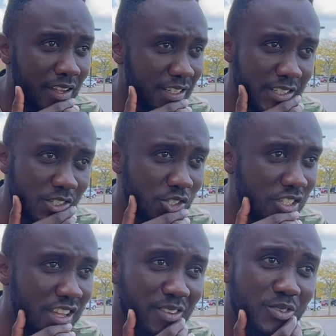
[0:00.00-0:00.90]
You
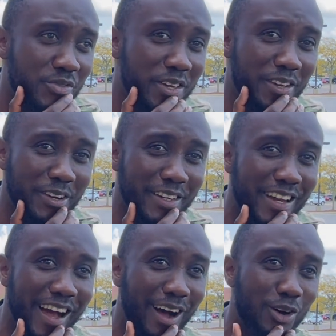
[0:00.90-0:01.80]
just have to figure it
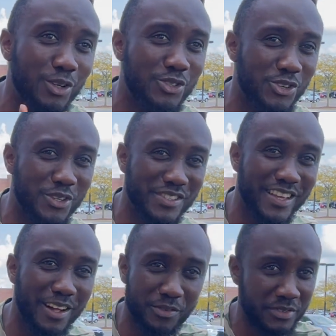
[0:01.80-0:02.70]
out
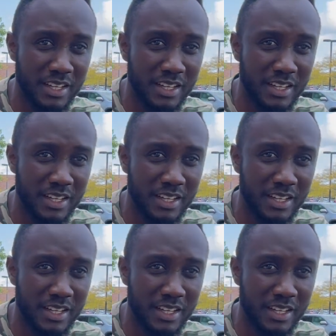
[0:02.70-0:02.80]
yourself.